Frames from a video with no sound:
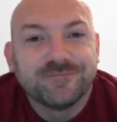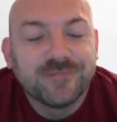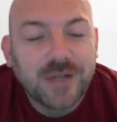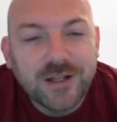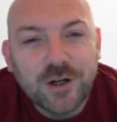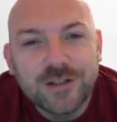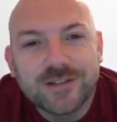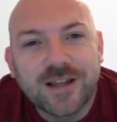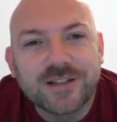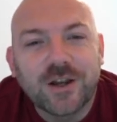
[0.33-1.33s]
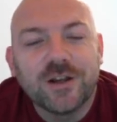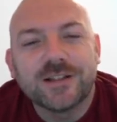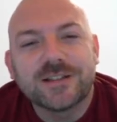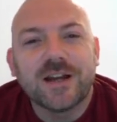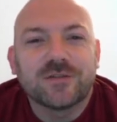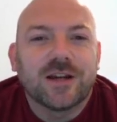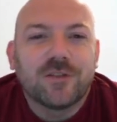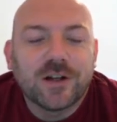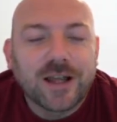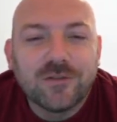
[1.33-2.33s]
Hey guys, how's it going? It's
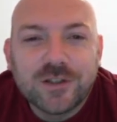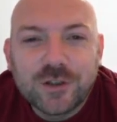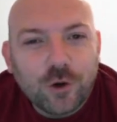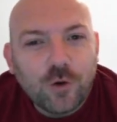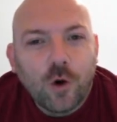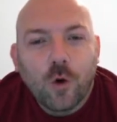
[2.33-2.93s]
Gavito.